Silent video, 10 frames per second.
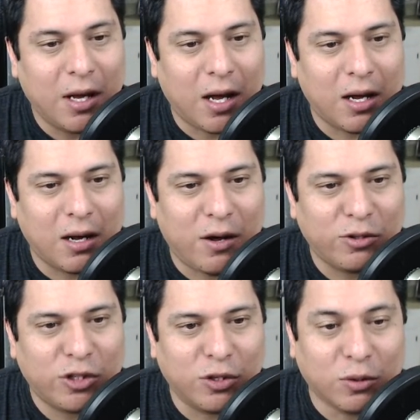
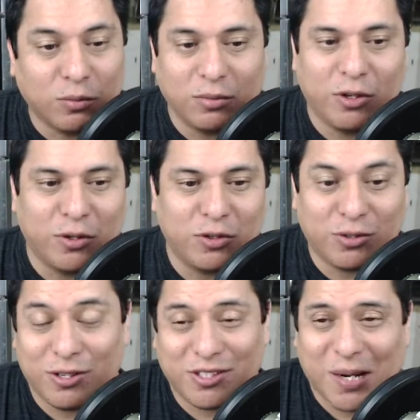Also,
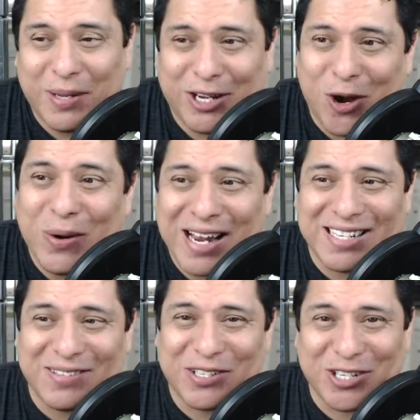news, there's going to be a Conan
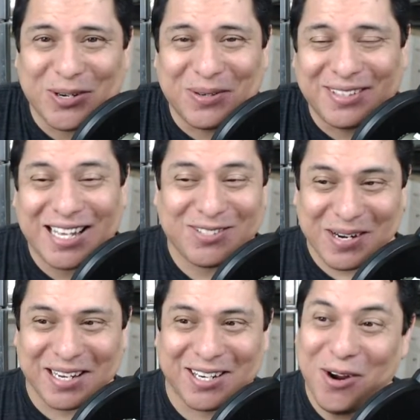TV show. That's
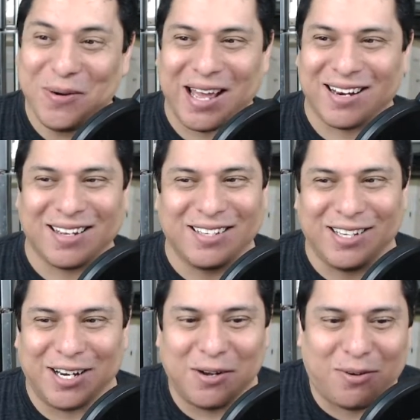right, Conan.
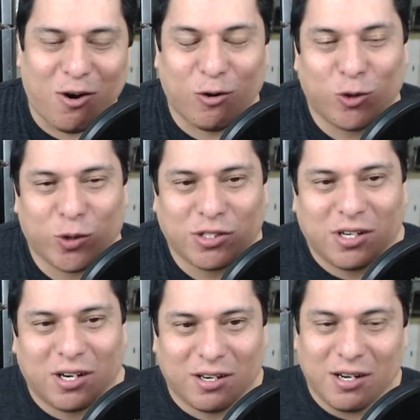You know, Arnold
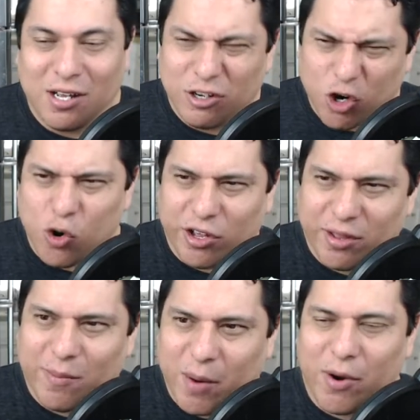Schwarzenegger, Conan
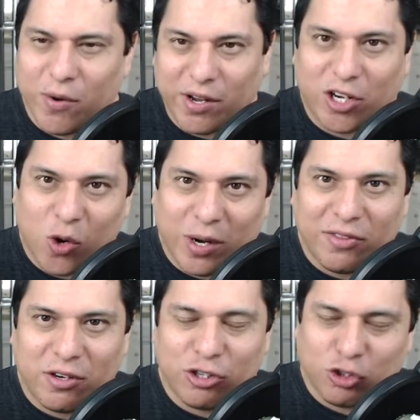the Barbarian,
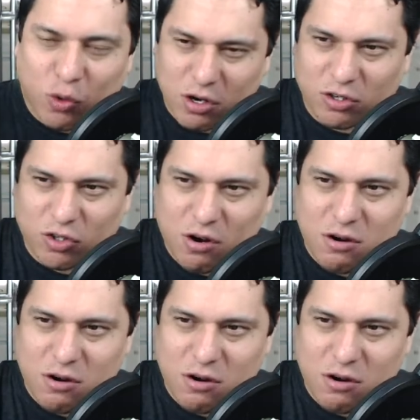Conan the Destroyer.